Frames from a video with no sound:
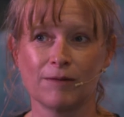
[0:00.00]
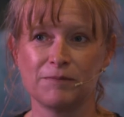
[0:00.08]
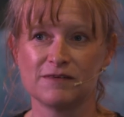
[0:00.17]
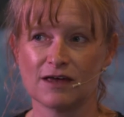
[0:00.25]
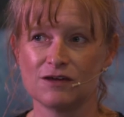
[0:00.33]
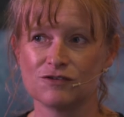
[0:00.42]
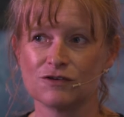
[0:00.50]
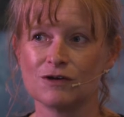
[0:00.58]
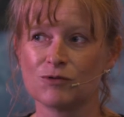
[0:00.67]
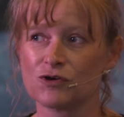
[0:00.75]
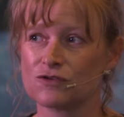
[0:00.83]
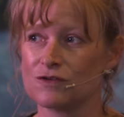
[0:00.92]

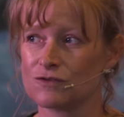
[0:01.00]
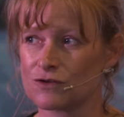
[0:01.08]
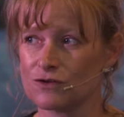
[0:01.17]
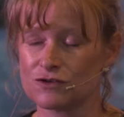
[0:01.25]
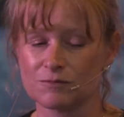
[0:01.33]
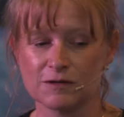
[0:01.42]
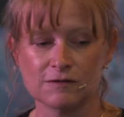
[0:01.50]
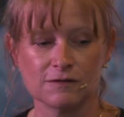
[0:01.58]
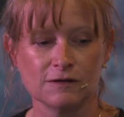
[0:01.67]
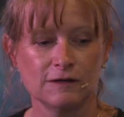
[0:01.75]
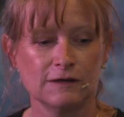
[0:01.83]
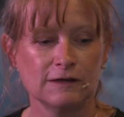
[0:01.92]
reputation amongst its
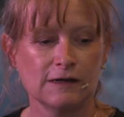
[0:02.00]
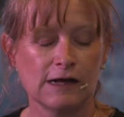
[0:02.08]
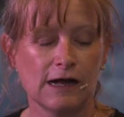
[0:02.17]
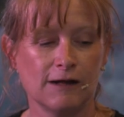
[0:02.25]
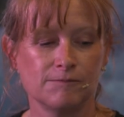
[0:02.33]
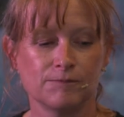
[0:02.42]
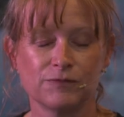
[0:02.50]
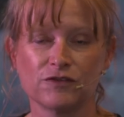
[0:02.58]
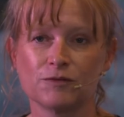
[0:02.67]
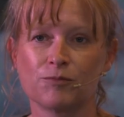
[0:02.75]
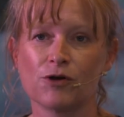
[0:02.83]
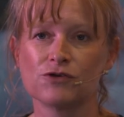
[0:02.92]
customers,
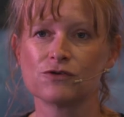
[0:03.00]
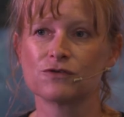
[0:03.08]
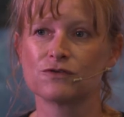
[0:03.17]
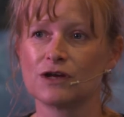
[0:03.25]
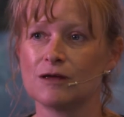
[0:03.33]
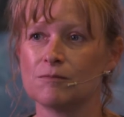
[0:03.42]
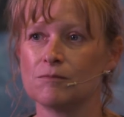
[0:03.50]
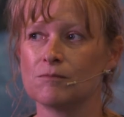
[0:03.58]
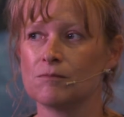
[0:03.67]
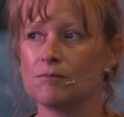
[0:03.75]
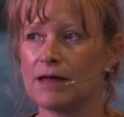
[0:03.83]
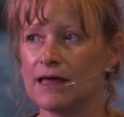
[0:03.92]
that the products that it
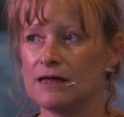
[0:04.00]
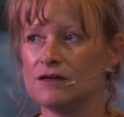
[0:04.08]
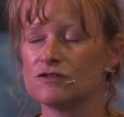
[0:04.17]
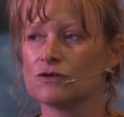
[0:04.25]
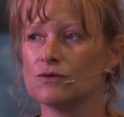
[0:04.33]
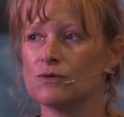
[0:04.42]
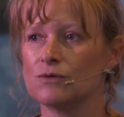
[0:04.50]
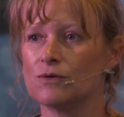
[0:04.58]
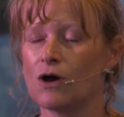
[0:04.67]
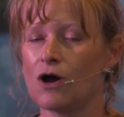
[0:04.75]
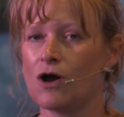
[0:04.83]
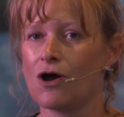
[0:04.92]
made
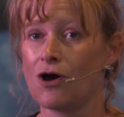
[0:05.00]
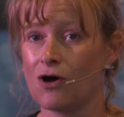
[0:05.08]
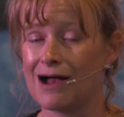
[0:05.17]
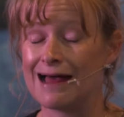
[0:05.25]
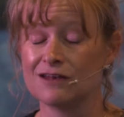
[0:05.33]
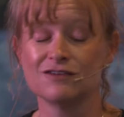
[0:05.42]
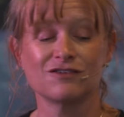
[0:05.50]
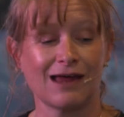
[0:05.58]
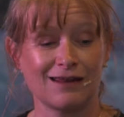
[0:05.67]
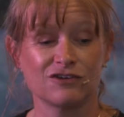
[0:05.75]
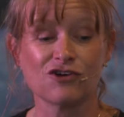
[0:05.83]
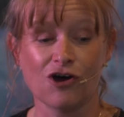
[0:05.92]

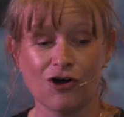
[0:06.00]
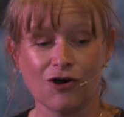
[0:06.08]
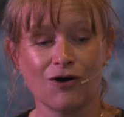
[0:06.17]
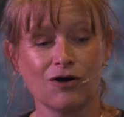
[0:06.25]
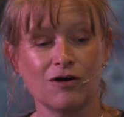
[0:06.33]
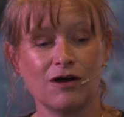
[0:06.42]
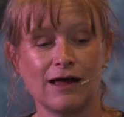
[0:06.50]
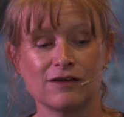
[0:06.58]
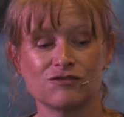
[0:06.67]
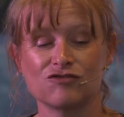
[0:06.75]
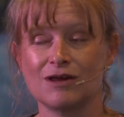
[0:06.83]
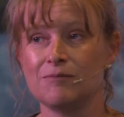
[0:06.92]
are
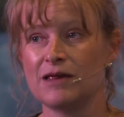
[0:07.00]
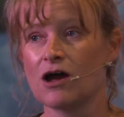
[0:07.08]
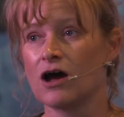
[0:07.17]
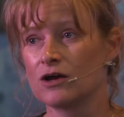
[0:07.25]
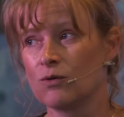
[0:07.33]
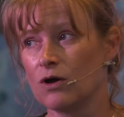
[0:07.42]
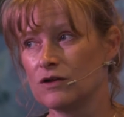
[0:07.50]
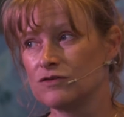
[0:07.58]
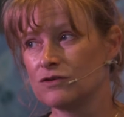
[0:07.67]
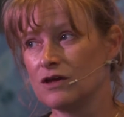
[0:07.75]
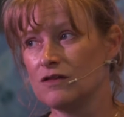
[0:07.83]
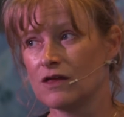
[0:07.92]
extremely high
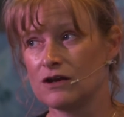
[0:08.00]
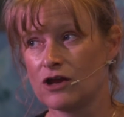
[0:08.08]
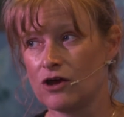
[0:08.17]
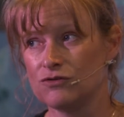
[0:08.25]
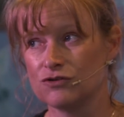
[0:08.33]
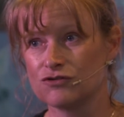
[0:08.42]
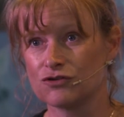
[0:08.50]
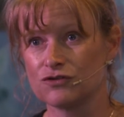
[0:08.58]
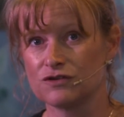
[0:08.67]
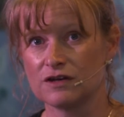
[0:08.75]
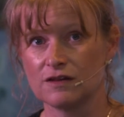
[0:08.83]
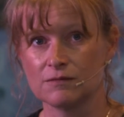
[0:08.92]
quality. They're known and
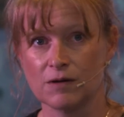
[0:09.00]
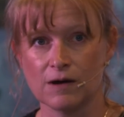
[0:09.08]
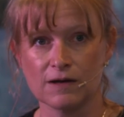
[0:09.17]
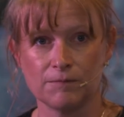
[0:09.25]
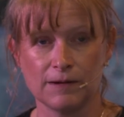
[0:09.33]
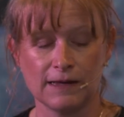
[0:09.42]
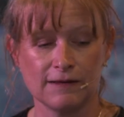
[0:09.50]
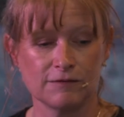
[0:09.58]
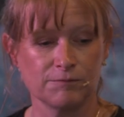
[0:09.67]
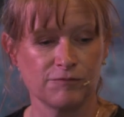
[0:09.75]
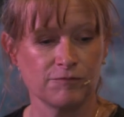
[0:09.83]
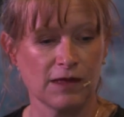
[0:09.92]
trusted in the
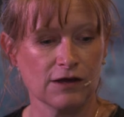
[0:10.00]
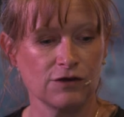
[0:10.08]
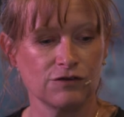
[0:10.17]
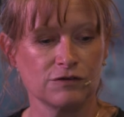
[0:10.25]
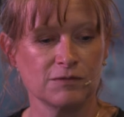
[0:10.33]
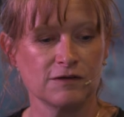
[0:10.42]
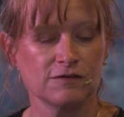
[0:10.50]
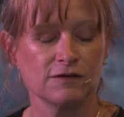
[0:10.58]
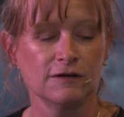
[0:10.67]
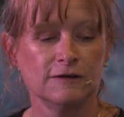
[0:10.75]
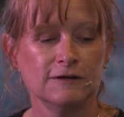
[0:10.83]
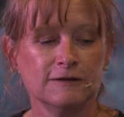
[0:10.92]
marketplace from their
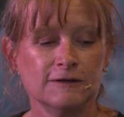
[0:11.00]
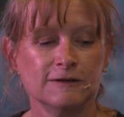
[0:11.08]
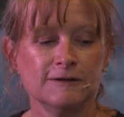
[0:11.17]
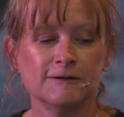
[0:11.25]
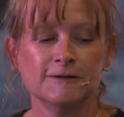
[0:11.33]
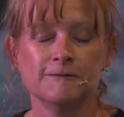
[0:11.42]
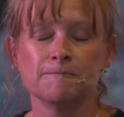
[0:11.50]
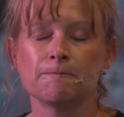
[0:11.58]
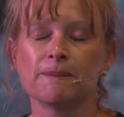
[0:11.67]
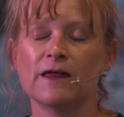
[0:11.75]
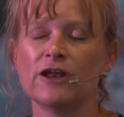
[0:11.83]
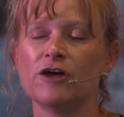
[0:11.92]
customers.
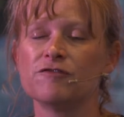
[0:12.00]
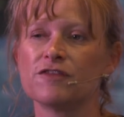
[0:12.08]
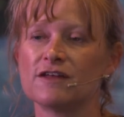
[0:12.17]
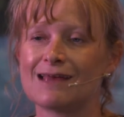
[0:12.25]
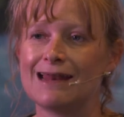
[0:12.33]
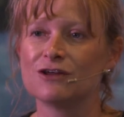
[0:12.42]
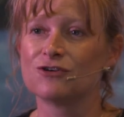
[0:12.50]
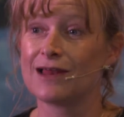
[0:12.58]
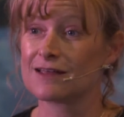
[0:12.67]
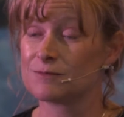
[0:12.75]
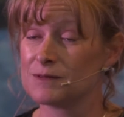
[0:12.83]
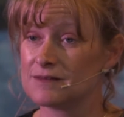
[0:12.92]
They're known for their
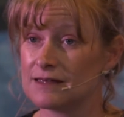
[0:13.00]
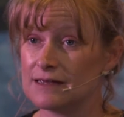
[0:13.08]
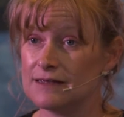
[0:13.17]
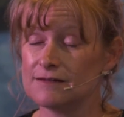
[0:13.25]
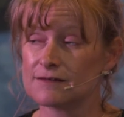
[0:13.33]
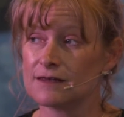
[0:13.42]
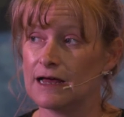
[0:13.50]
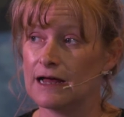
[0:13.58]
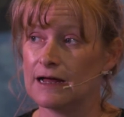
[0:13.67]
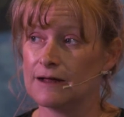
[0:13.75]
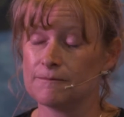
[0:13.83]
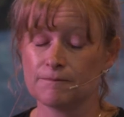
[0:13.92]
technical expertise,
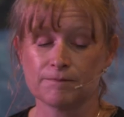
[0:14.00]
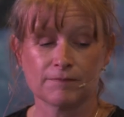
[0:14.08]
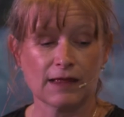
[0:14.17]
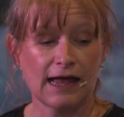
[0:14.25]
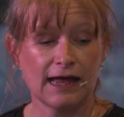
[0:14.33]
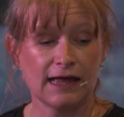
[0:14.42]
and